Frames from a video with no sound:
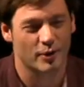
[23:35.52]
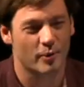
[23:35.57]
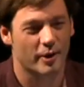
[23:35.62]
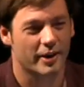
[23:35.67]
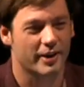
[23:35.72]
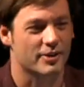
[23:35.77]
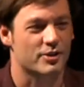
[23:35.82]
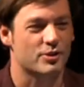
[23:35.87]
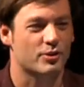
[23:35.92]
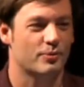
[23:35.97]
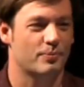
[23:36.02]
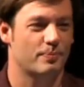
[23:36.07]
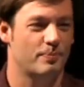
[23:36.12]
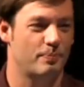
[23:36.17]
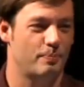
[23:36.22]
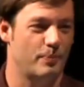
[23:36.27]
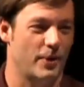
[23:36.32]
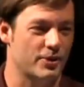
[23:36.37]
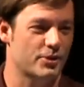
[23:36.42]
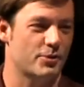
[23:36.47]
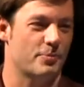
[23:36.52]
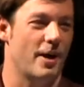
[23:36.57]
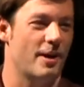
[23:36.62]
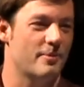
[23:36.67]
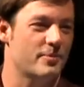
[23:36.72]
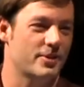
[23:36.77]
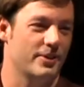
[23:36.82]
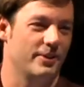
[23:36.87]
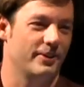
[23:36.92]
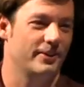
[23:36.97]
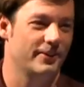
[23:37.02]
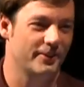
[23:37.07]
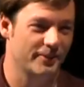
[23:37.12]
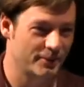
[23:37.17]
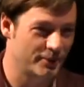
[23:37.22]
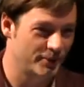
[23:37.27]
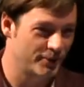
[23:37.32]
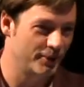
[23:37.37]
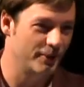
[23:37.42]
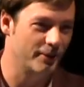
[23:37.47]
You're wearing a SpongeBob shirt.
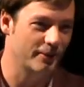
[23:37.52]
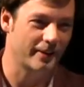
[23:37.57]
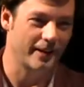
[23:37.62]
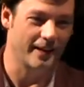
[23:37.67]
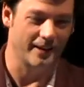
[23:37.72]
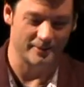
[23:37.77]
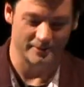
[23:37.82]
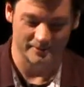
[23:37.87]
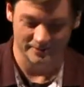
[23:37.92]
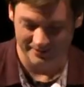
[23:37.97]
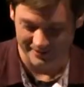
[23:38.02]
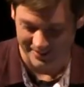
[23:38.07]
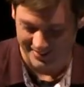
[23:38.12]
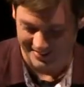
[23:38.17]
You don't count.